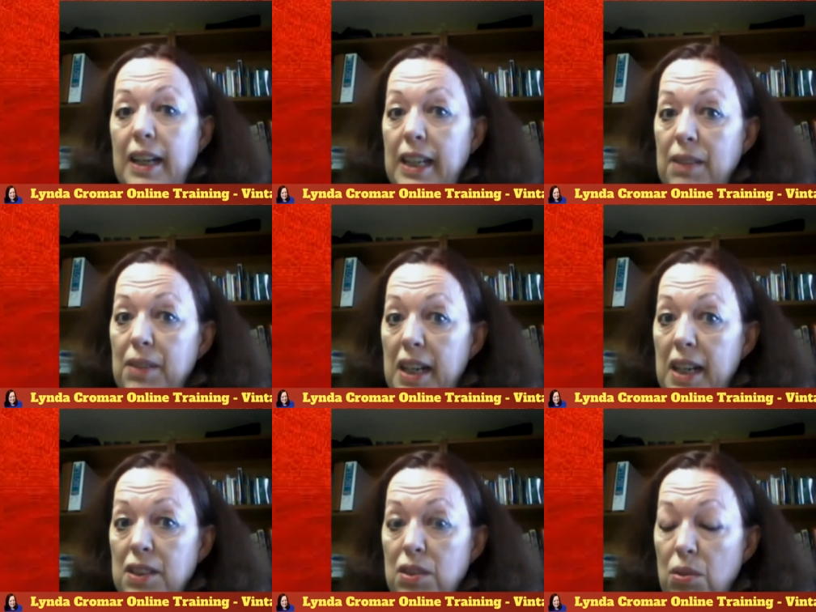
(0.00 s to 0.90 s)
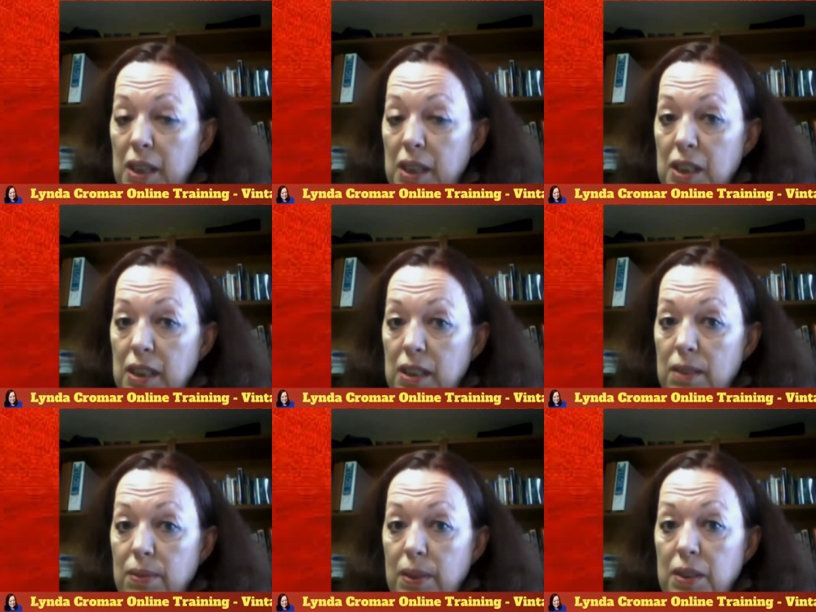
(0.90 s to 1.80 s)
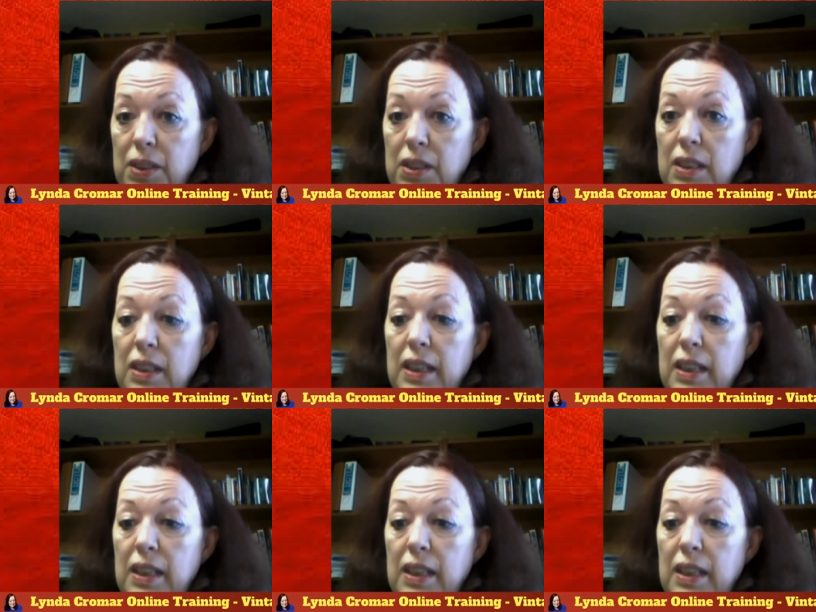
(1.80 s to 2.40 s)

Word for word: even ask questions first,